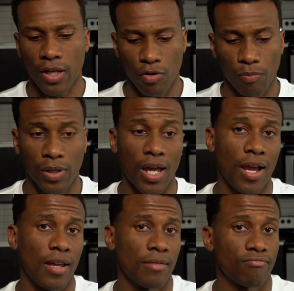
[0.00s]
I can
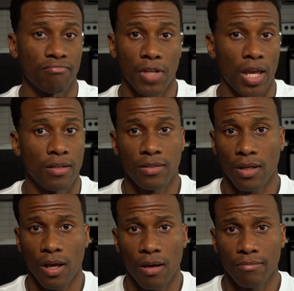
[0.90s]
reply and
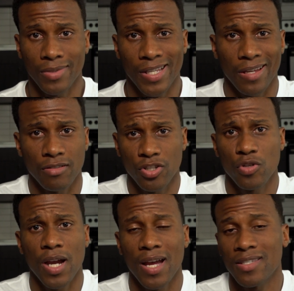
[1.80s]
get
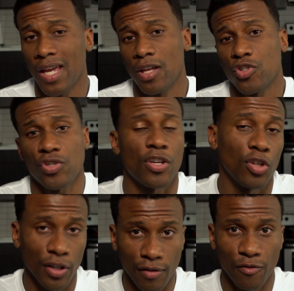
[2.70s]
you guys the answers that
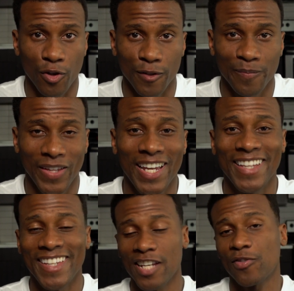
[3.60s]
you're looking for.
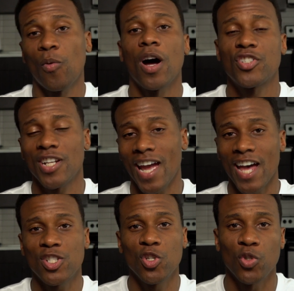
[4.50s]
Thanks for watching.
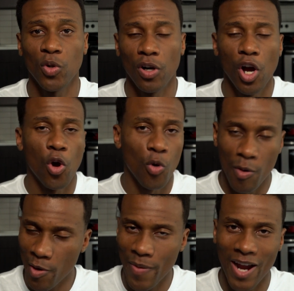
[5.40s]
As usual,
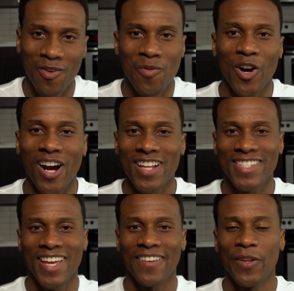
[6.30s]
we'll be back with more
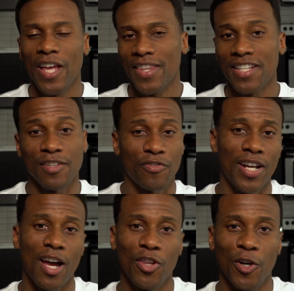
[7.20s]
content. That's it for
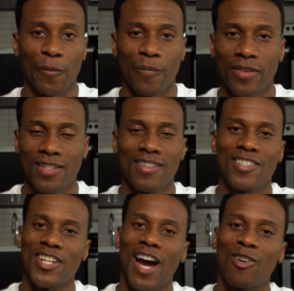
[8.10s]
now, though.
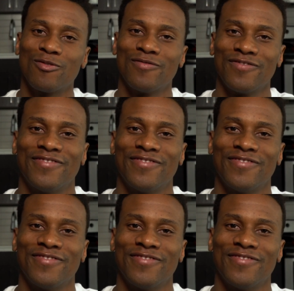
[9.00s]
Ciao.